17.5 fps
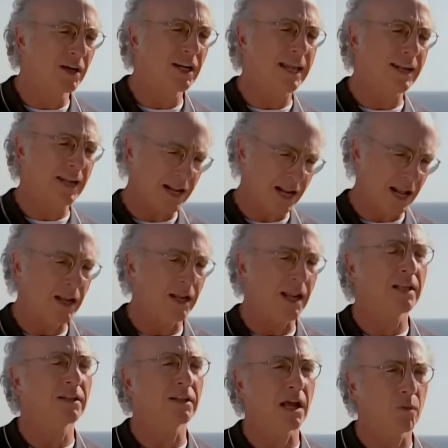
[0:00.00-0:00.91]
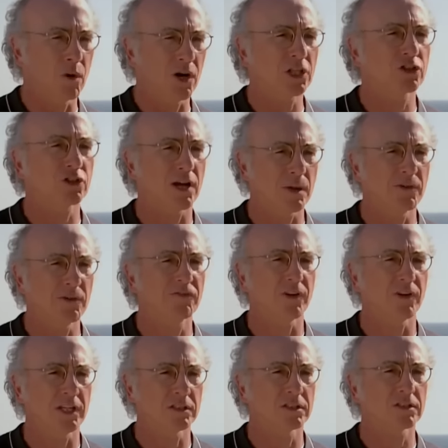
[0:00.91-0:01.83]
and I want to try and be
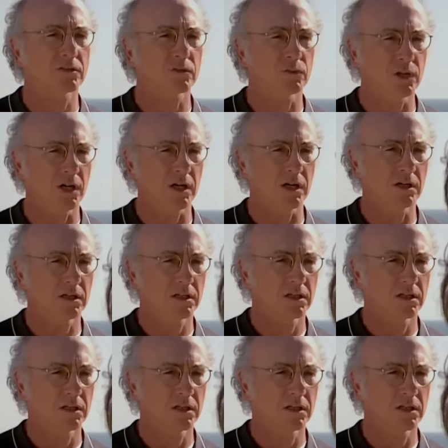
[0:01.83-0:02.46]
friends with her.